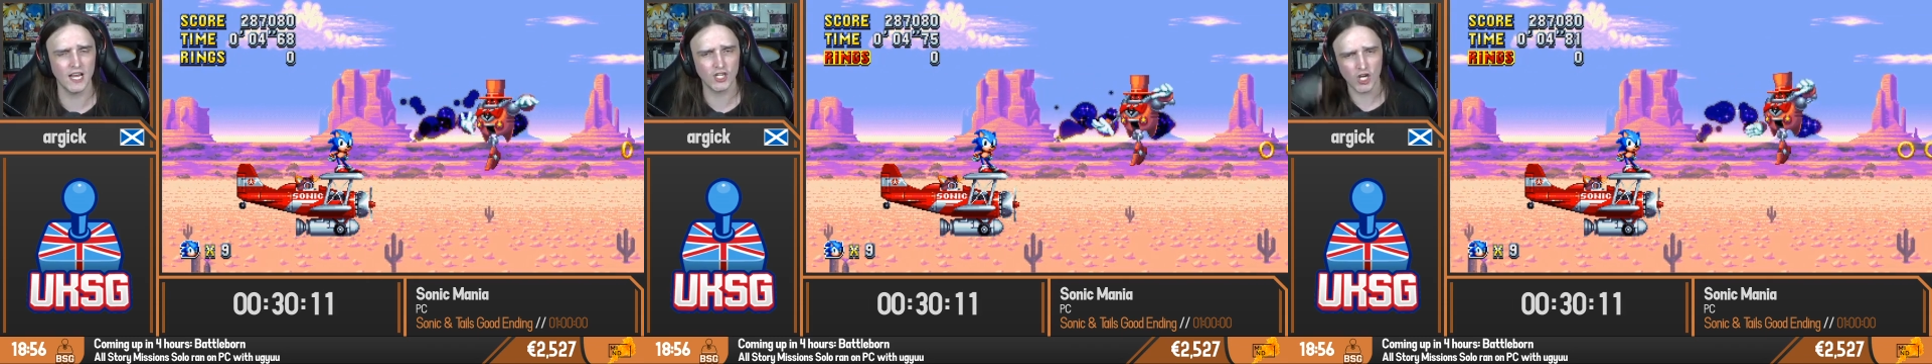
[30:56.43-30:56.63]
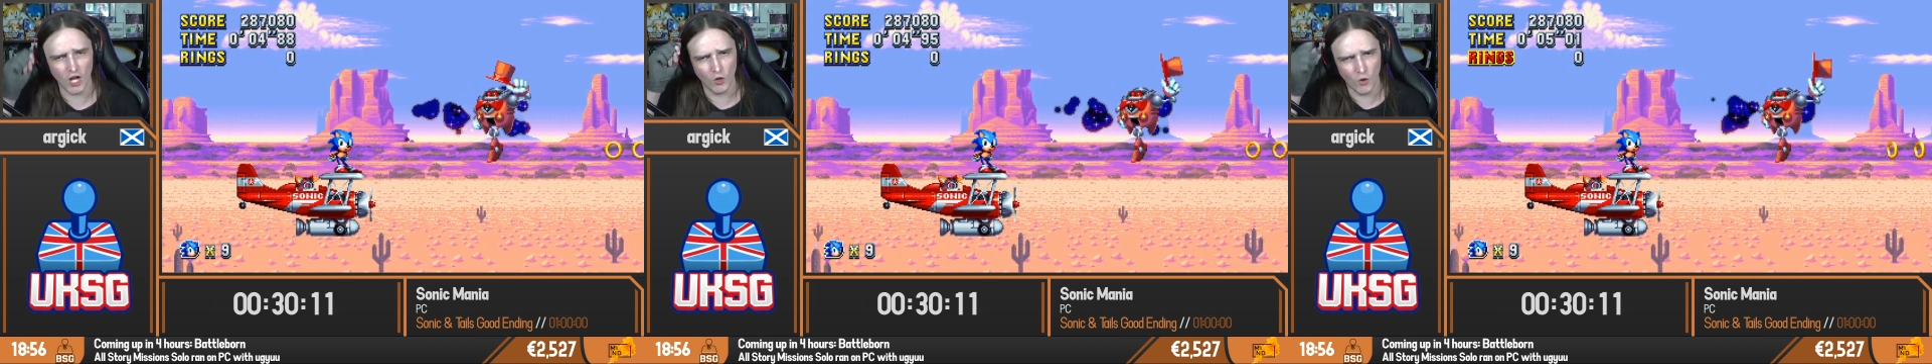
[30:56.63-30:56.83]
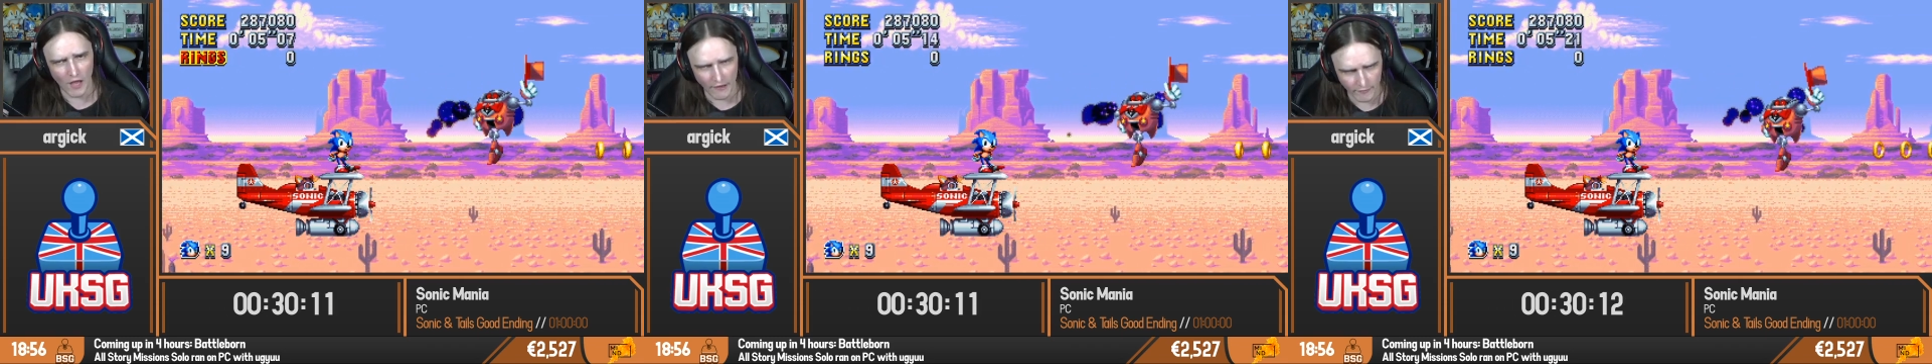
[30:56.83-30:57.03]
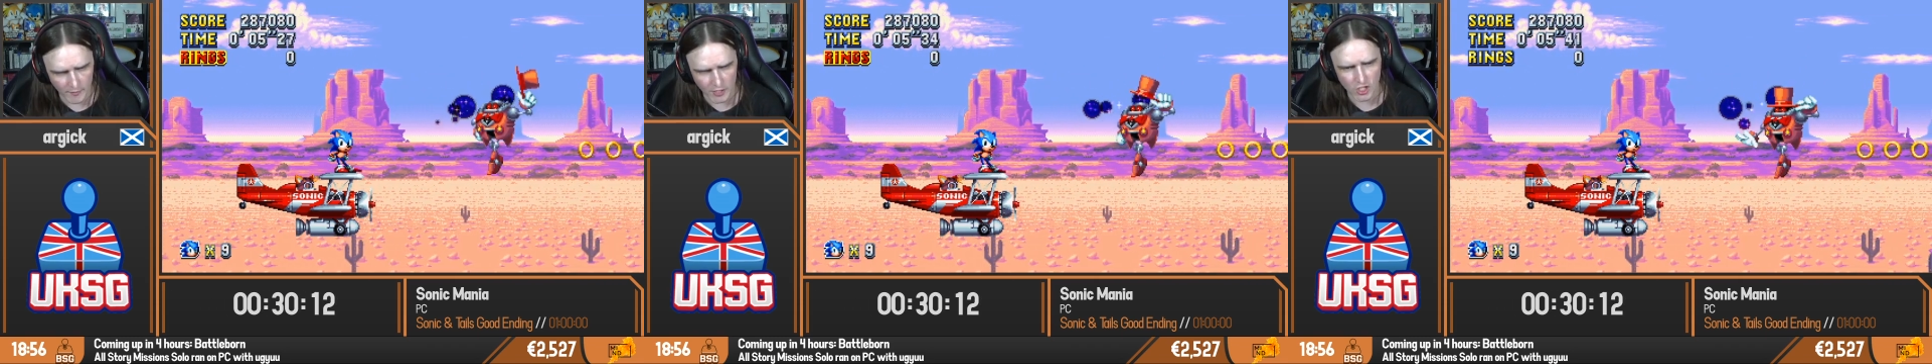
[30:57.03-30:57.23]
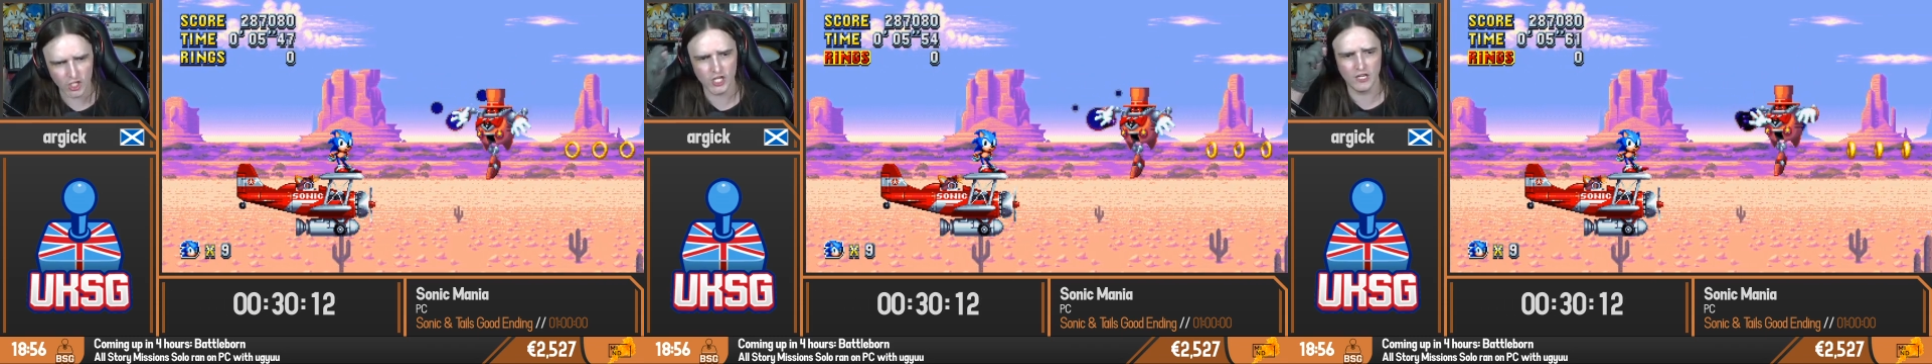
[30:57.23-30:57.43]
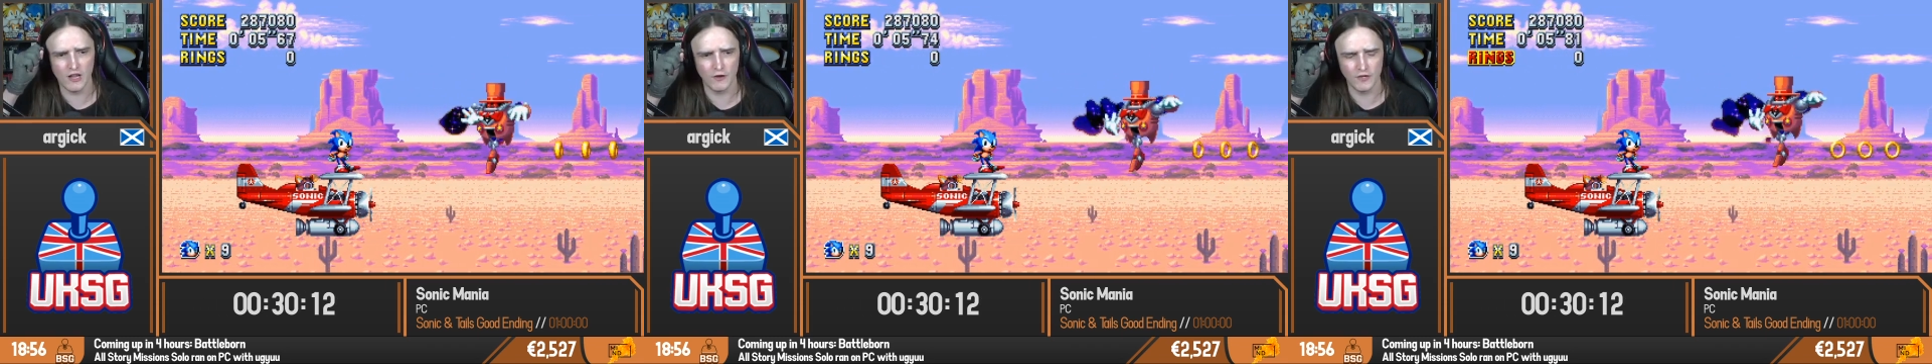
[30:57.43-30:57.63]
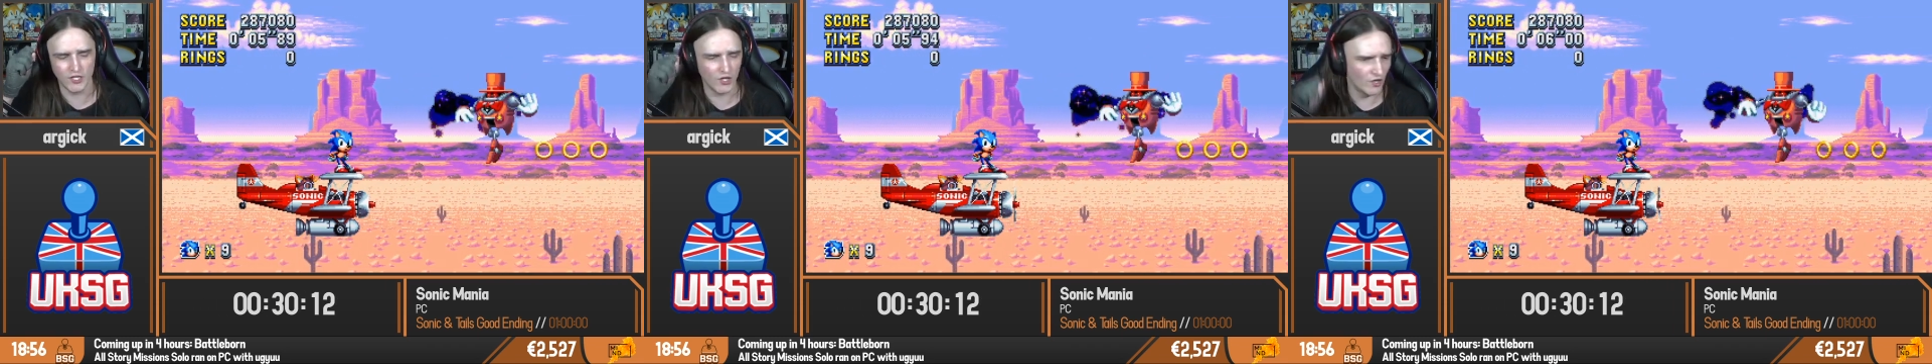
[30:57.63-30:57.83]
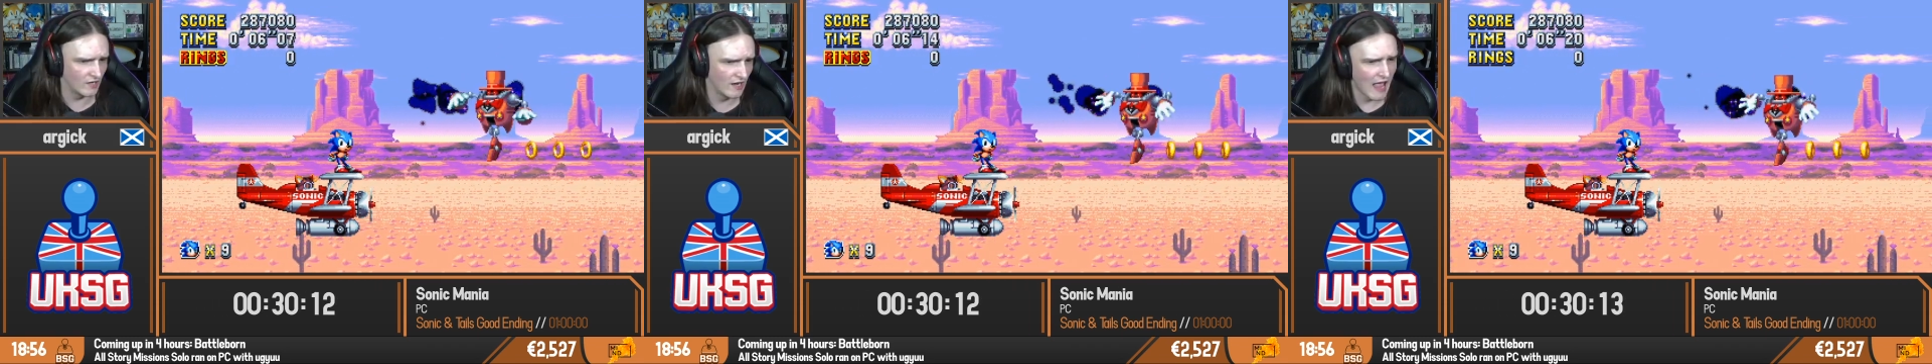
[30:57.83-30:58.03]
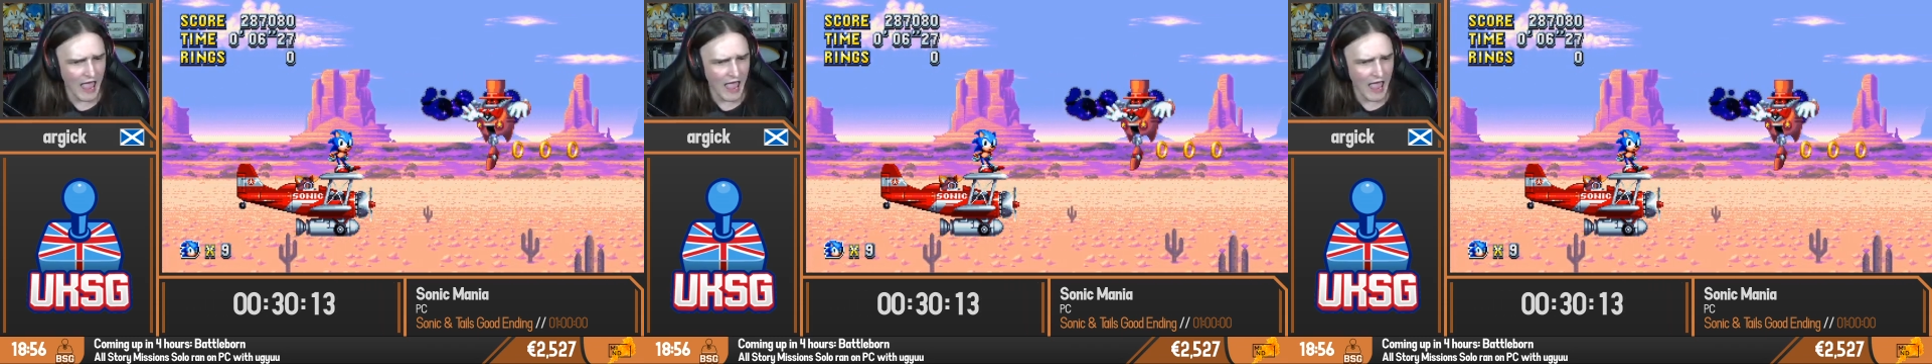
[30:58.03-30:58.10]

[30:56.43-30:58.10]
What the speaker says: Hello, Heavy Magician. How you doing?